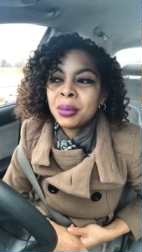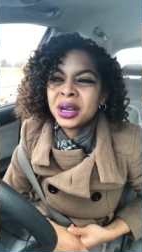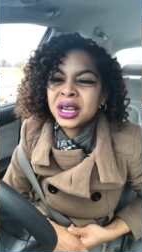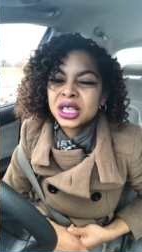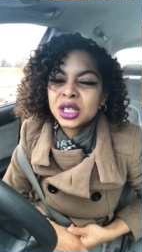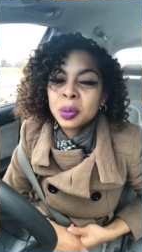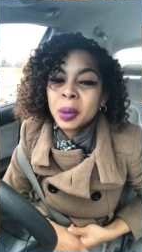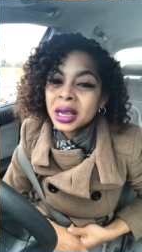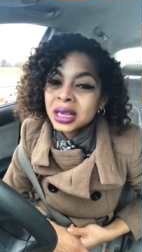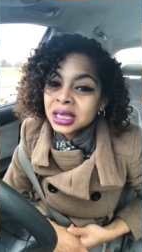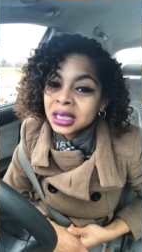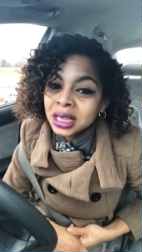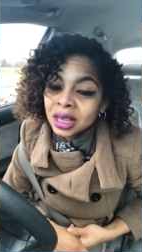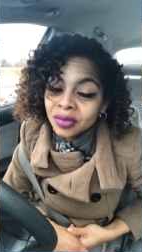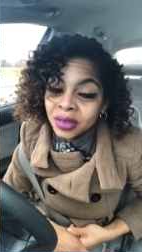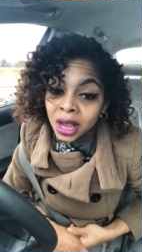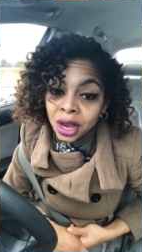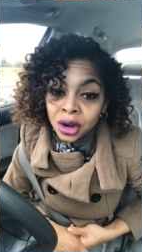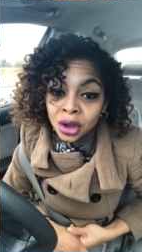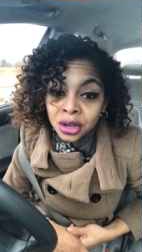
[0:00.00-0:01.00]
And especially
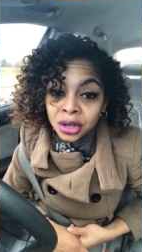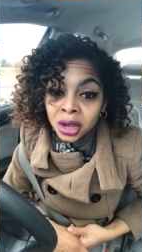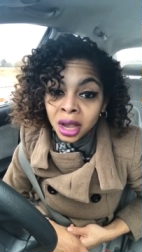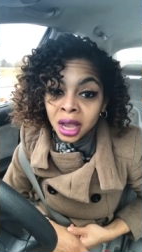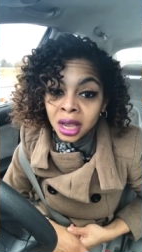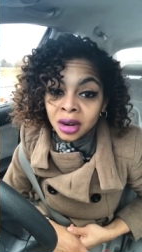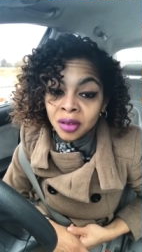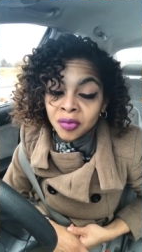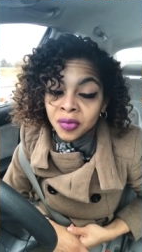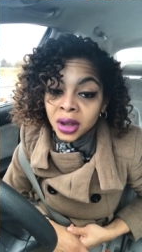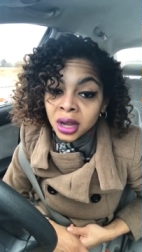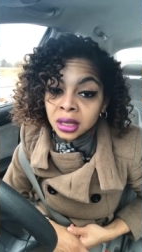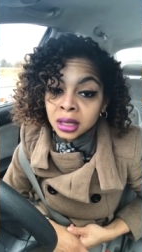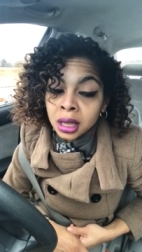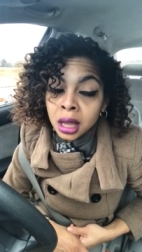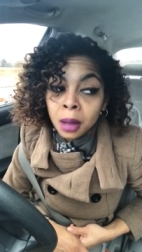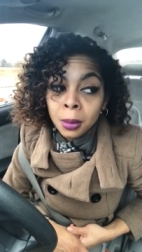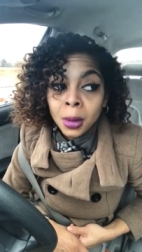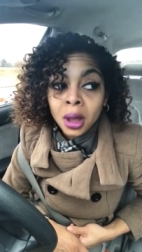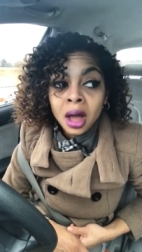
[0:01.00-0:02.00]
if they know you're in a fucked
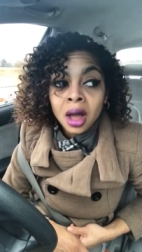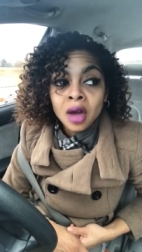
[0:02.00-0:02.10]
up